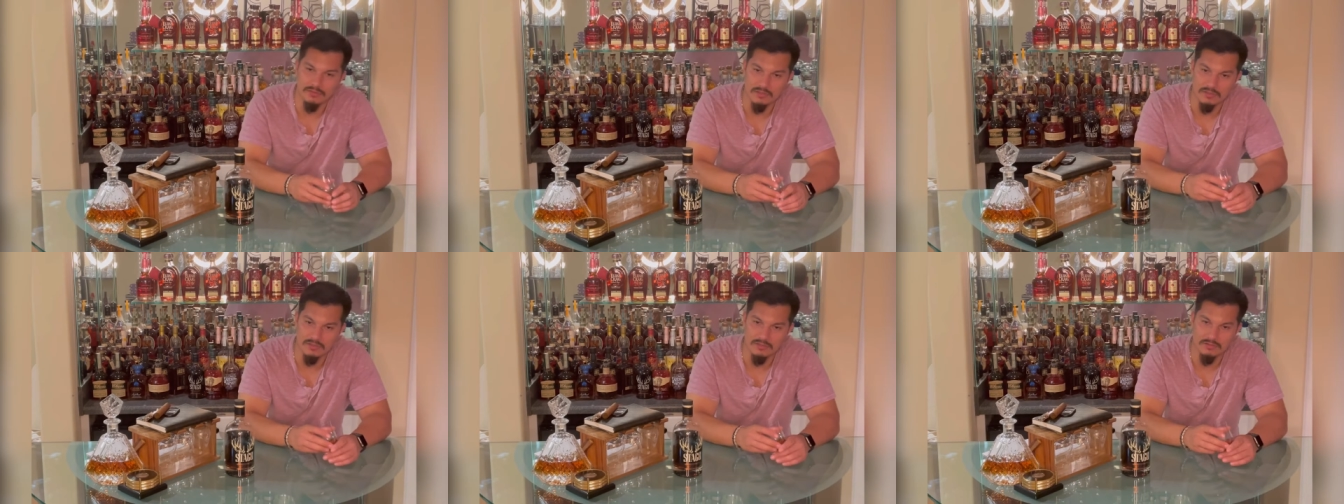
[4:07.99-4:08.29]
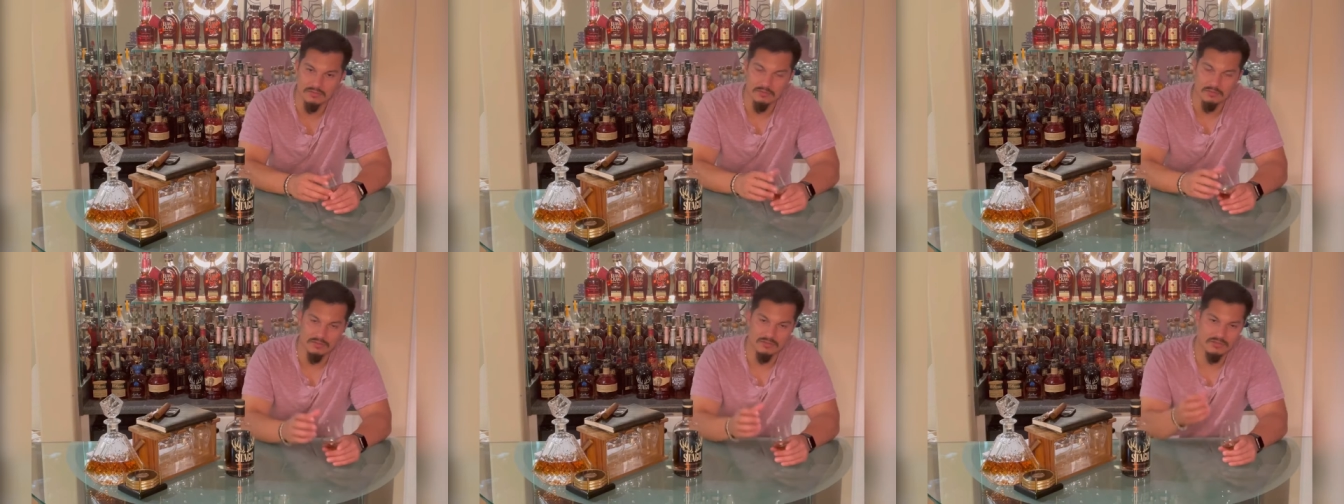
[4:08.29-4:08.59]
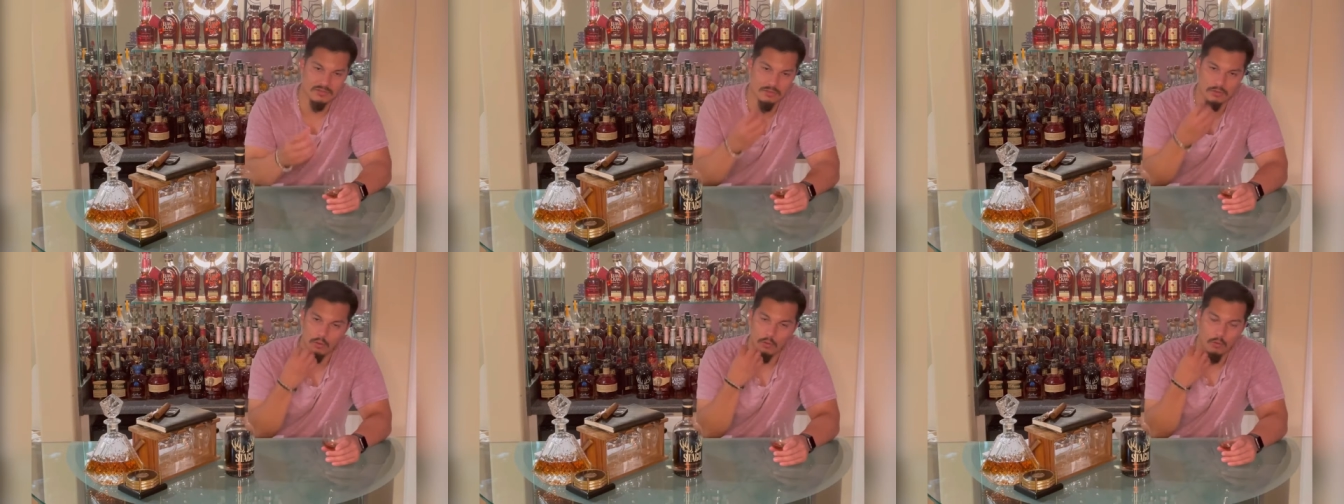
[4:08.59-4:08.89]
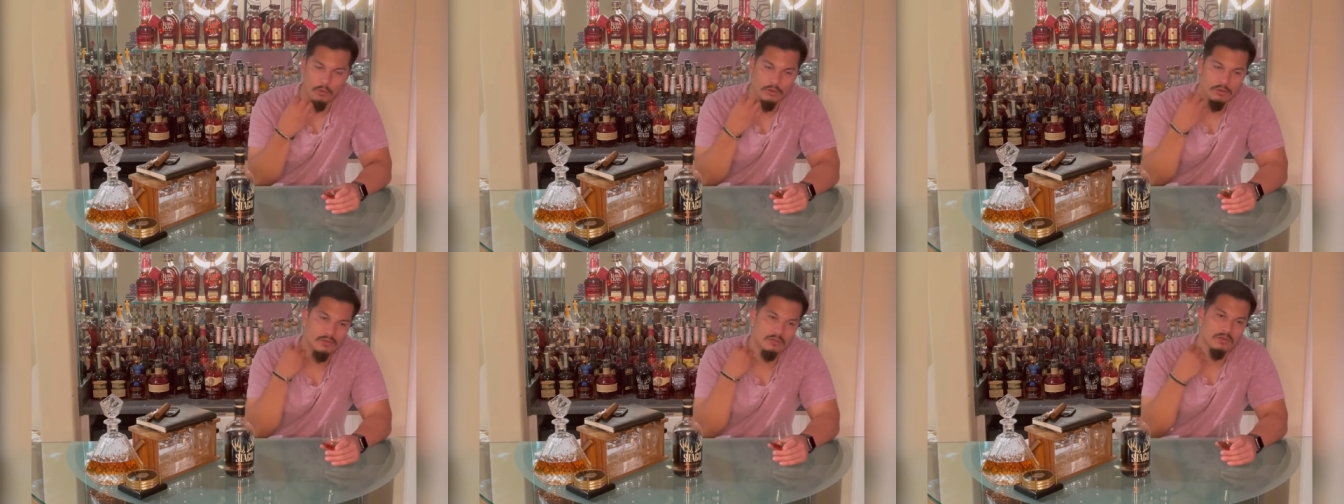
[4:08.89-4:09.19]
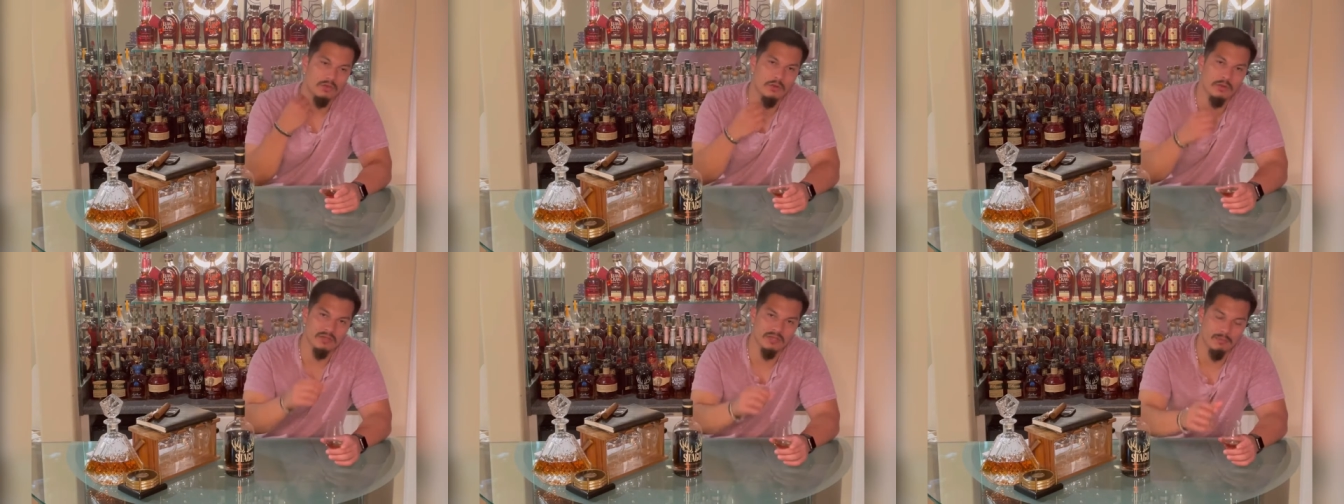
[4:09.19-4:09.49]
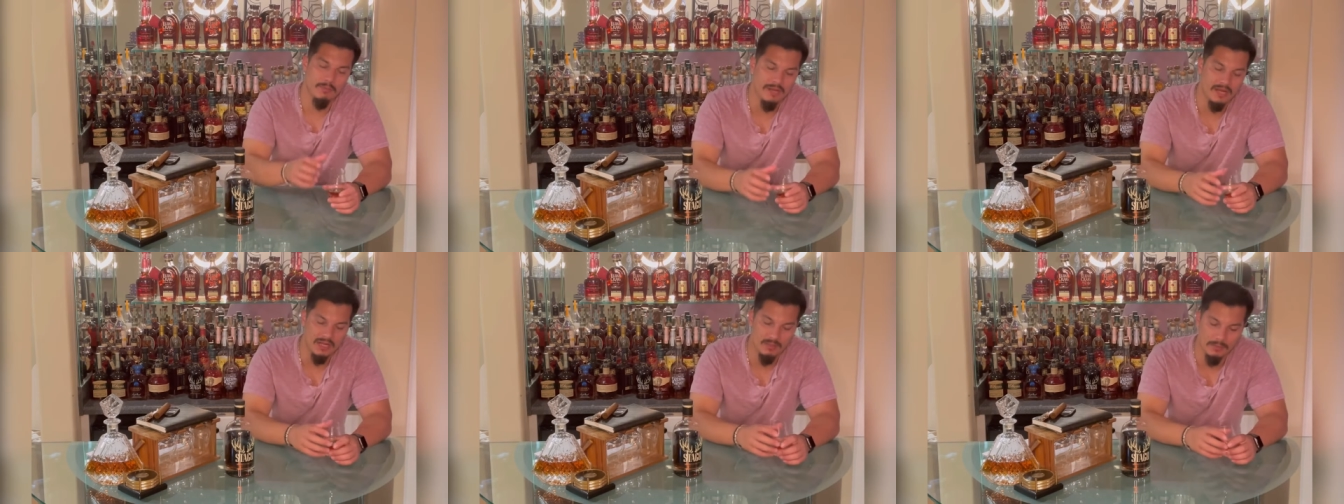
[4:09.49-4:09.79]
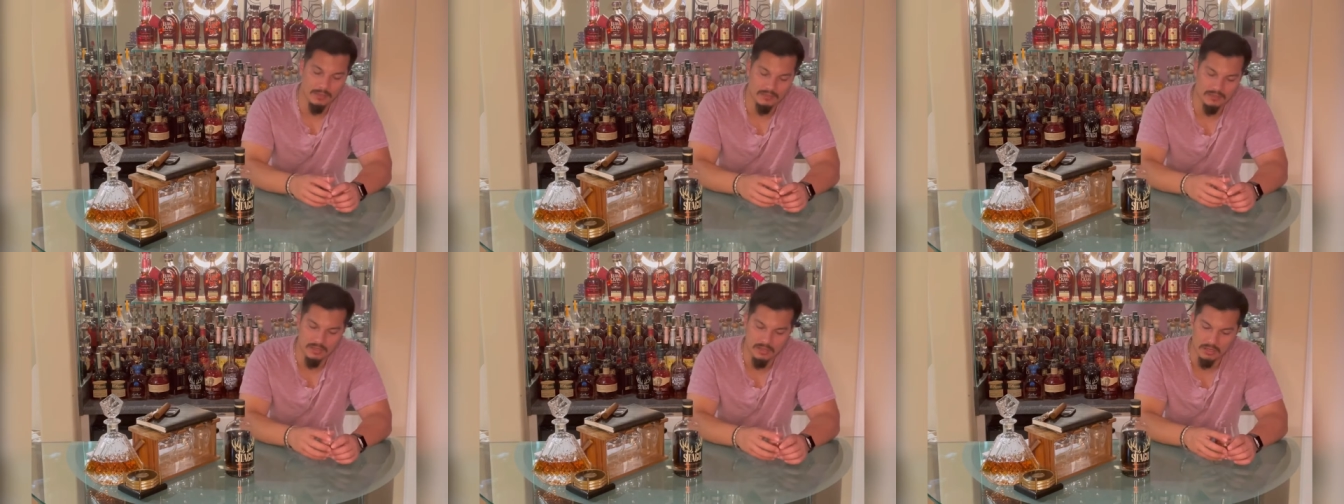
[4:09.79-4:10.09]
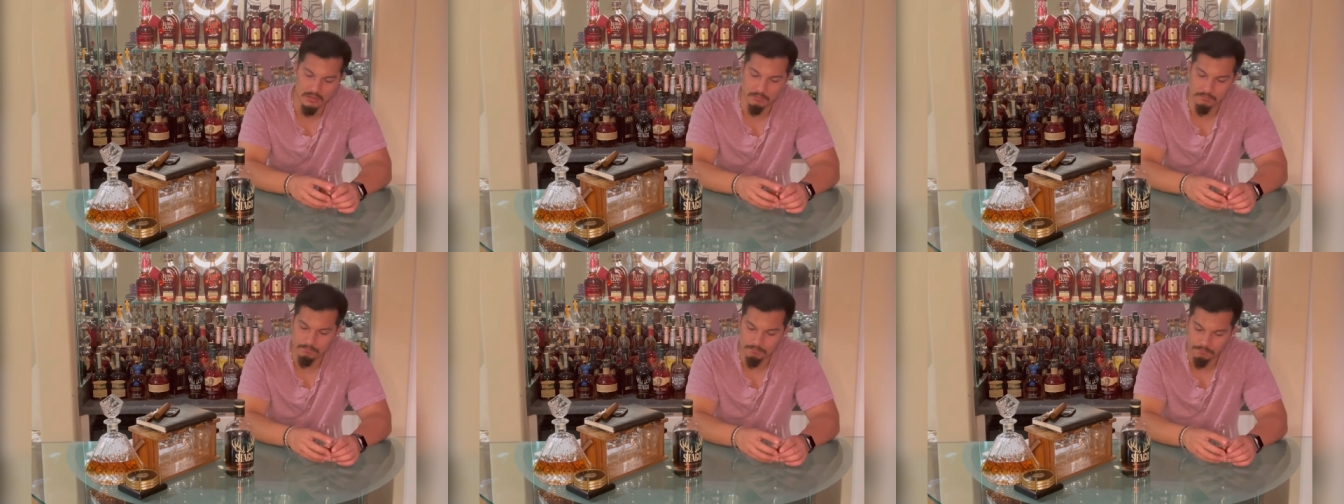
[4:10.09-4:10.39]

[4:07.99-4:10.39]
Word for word: It's There's still oil coating the back of my tongue.